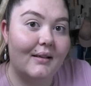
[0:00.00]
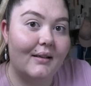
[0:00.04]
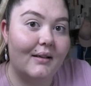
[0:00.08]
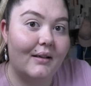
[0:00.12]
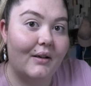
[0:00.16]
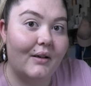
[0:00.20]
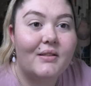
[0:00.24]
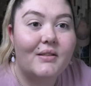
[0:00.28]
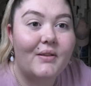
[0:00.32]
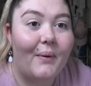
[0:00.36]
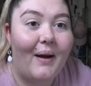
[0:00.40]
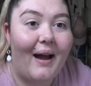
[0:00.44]

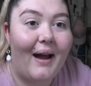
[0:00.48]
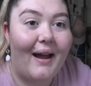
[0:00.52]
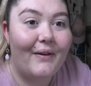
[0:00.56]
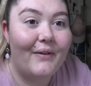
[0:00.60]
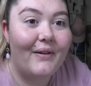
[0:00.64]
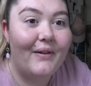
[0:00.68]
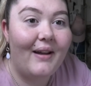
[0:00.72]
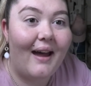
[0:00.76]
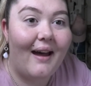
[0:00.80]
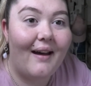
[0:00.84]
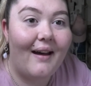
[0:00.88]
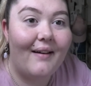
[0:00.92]
So I don't
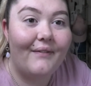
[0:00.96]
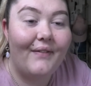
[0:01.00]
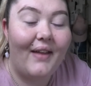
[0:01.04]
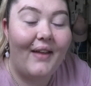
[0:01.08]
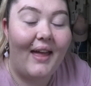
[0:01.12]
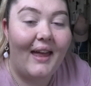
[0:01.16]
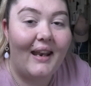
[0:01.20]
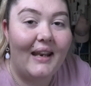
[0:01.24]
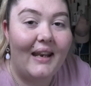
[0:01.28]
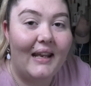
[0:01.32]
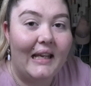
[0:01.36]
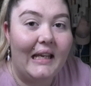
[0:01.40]
have
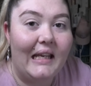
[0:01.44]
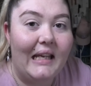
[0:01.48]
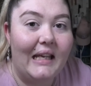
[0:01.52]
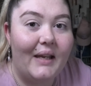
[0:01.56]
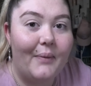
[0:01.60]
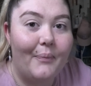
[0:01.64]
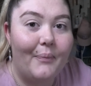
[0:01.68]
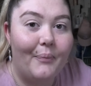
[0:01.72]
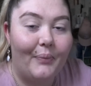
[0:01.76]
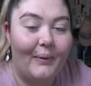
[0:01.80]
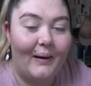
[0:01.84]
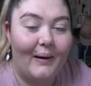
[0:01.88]
any
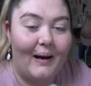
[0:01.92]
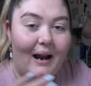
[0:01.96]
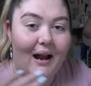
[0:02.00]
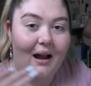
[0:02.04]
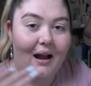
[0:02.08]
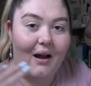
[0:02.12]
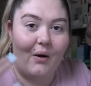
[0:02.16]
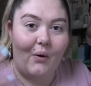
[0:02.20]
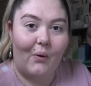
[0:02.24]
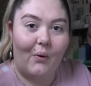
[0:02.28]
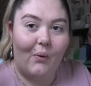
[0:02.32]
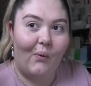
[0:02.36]

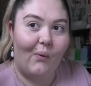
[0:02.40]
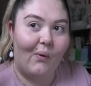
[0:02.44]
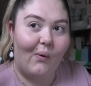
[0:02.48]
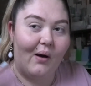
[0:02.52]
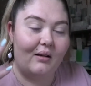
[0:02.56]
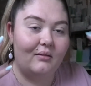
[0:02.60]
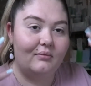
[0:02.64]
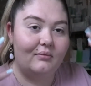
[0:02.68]
brow